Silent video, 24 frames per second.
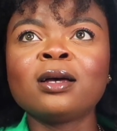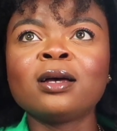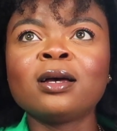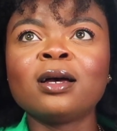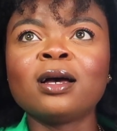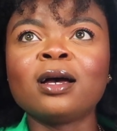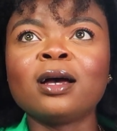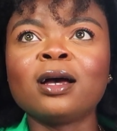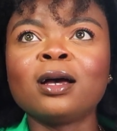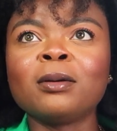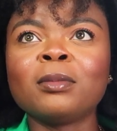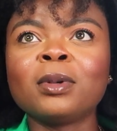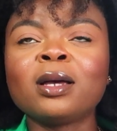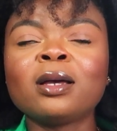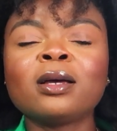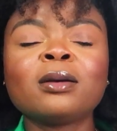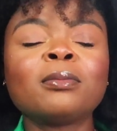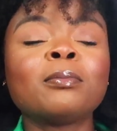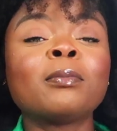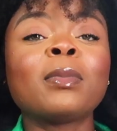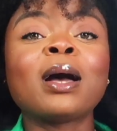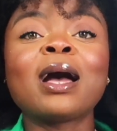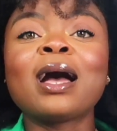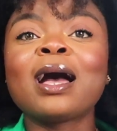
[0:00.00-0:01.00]

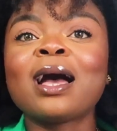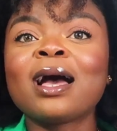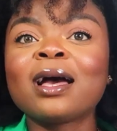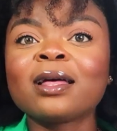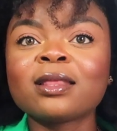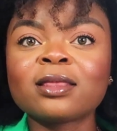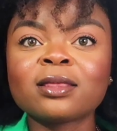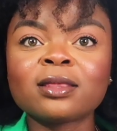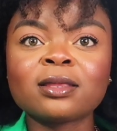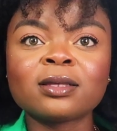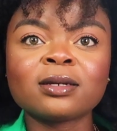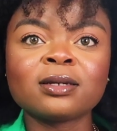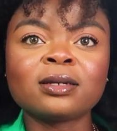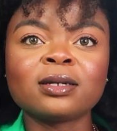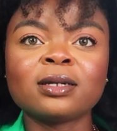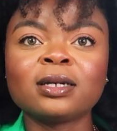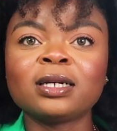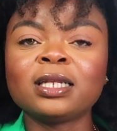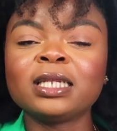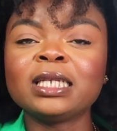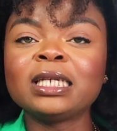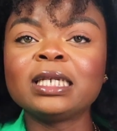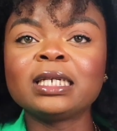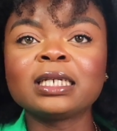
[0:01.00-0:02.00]
math
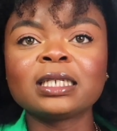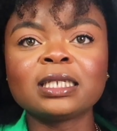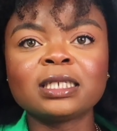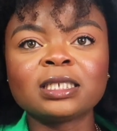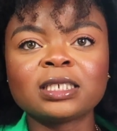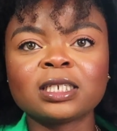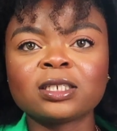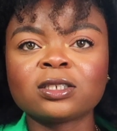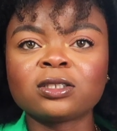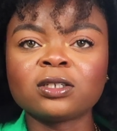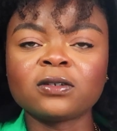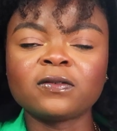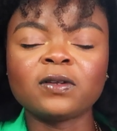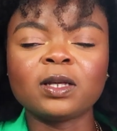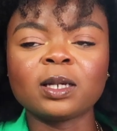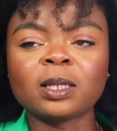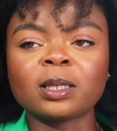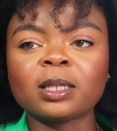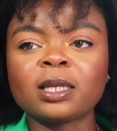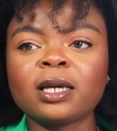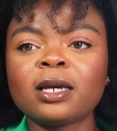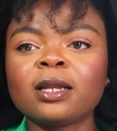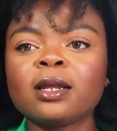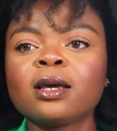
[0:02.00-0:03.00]
and English and stuff
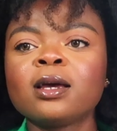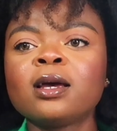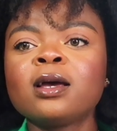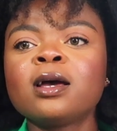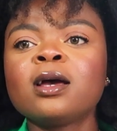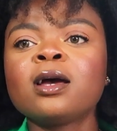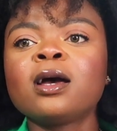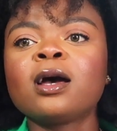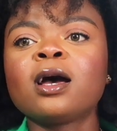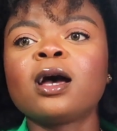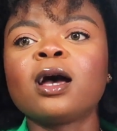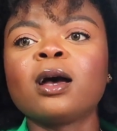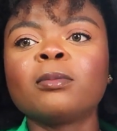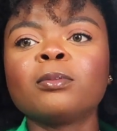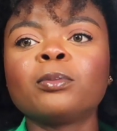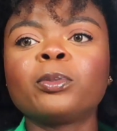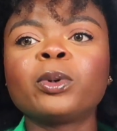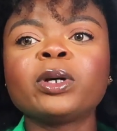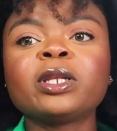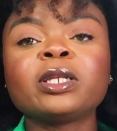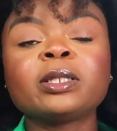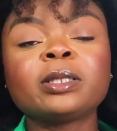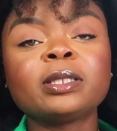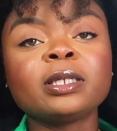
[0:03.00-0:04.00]
like that.
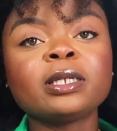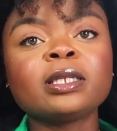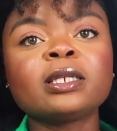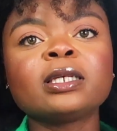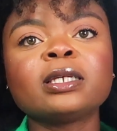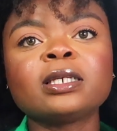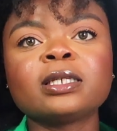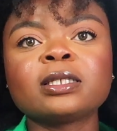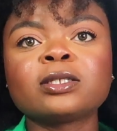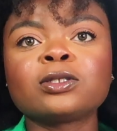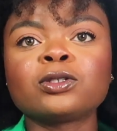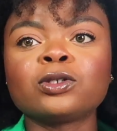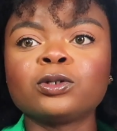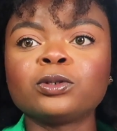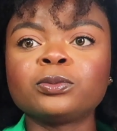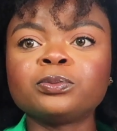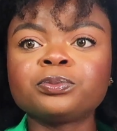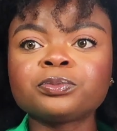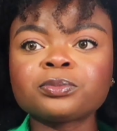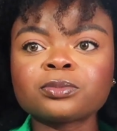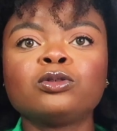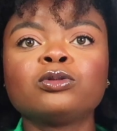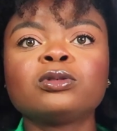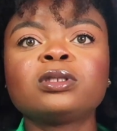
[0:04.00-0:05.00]
But the thing is though,
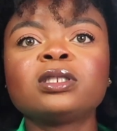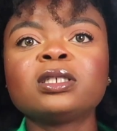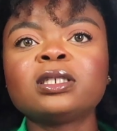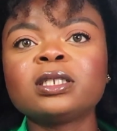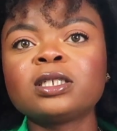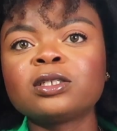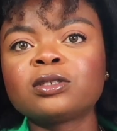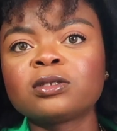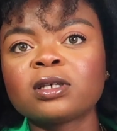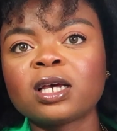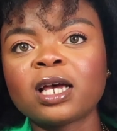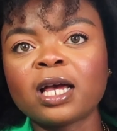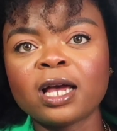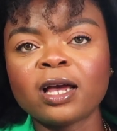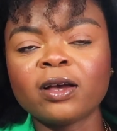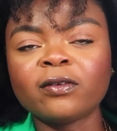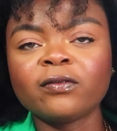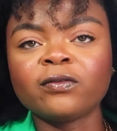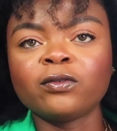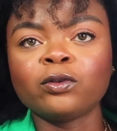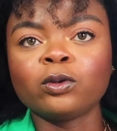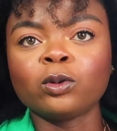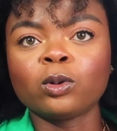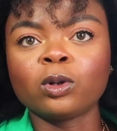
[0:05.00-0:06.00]
you still need to
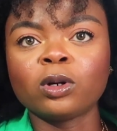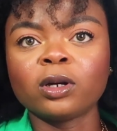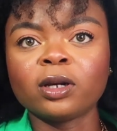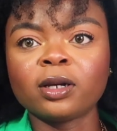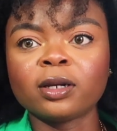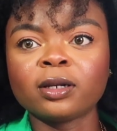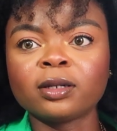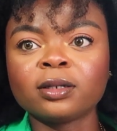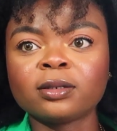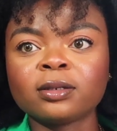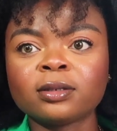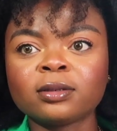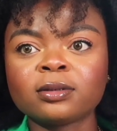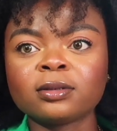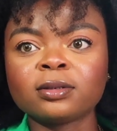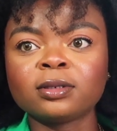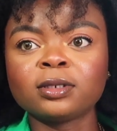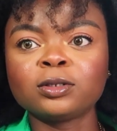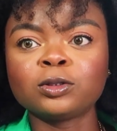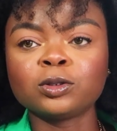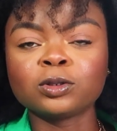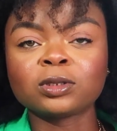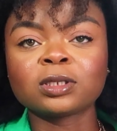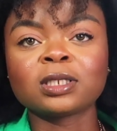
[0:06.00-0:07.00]
have
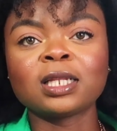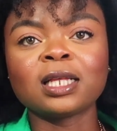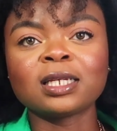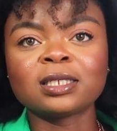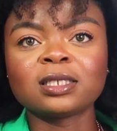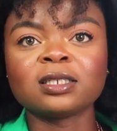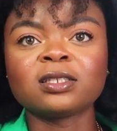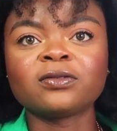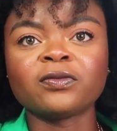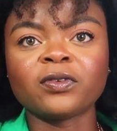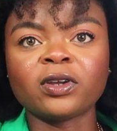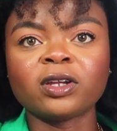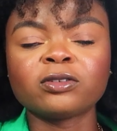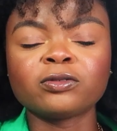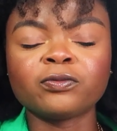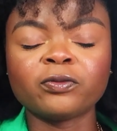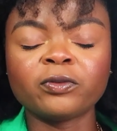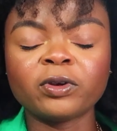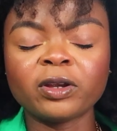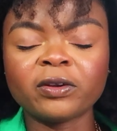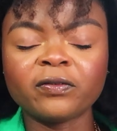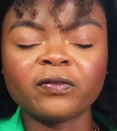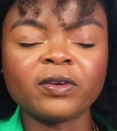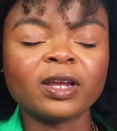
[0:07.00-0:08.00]
those classes
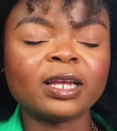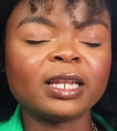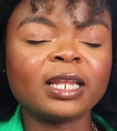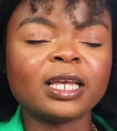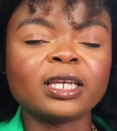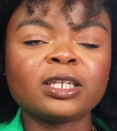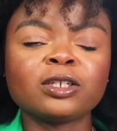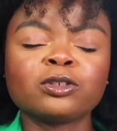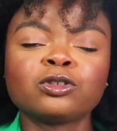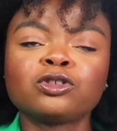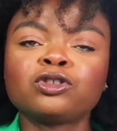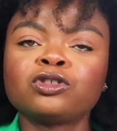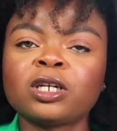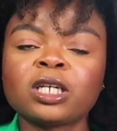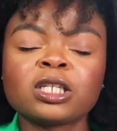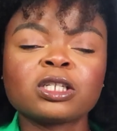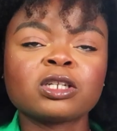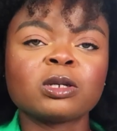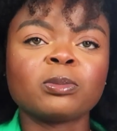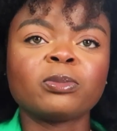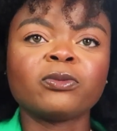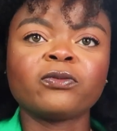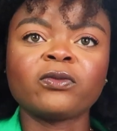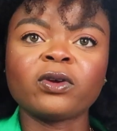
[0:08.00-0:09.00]
verified, like your
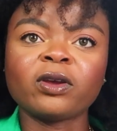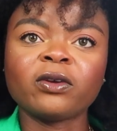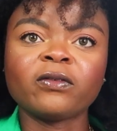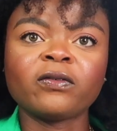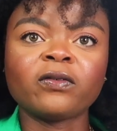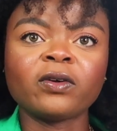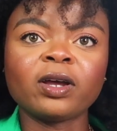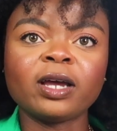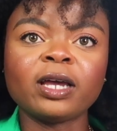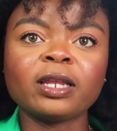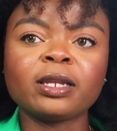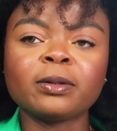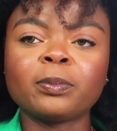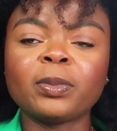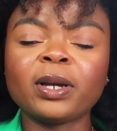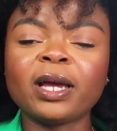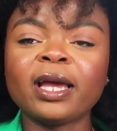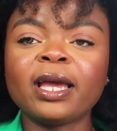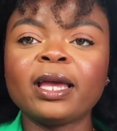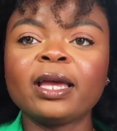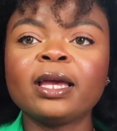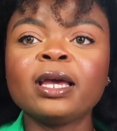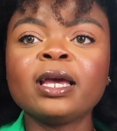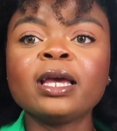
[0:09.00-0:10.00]
transcript verified
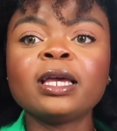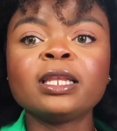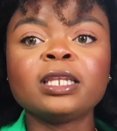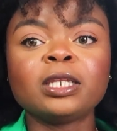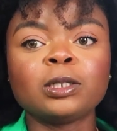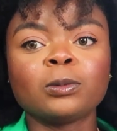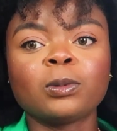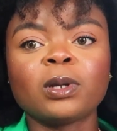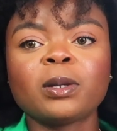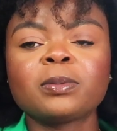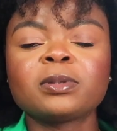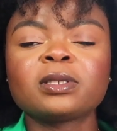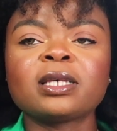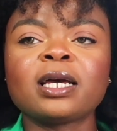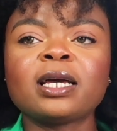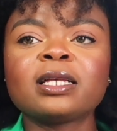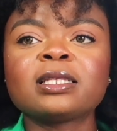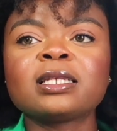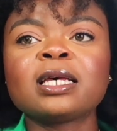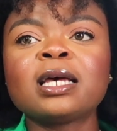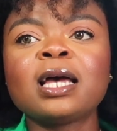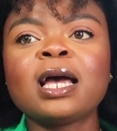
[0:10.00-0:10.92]
by the website,